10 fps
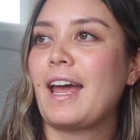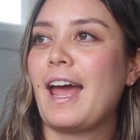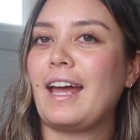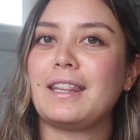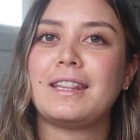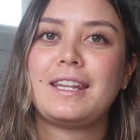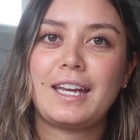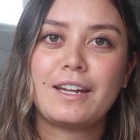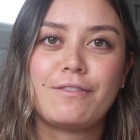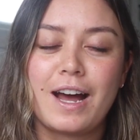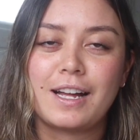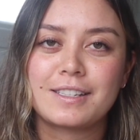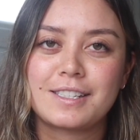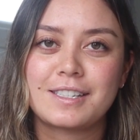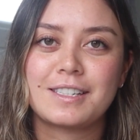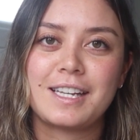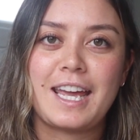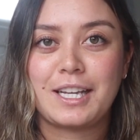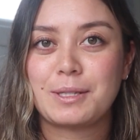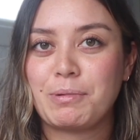the advanced
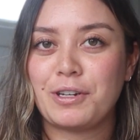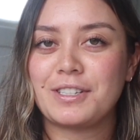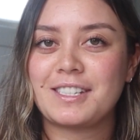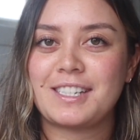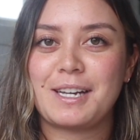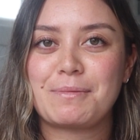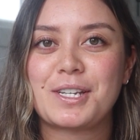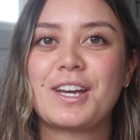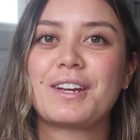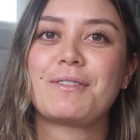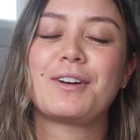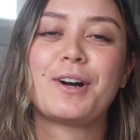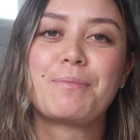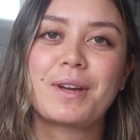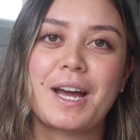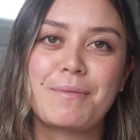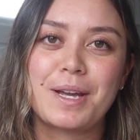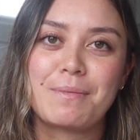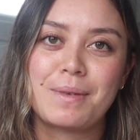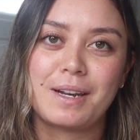expert steps on
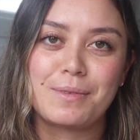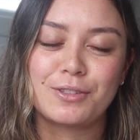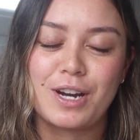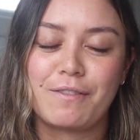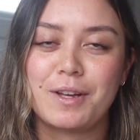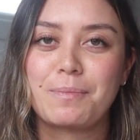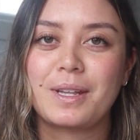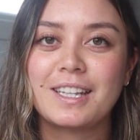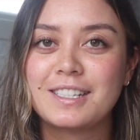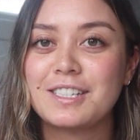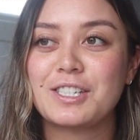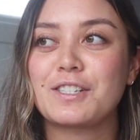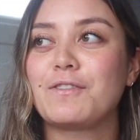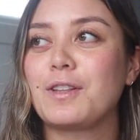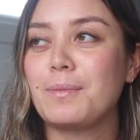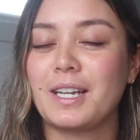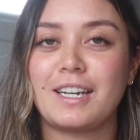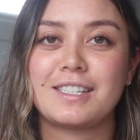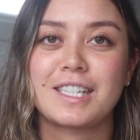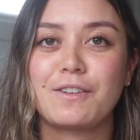becoming a minimal traveller, but this is just for the beginners.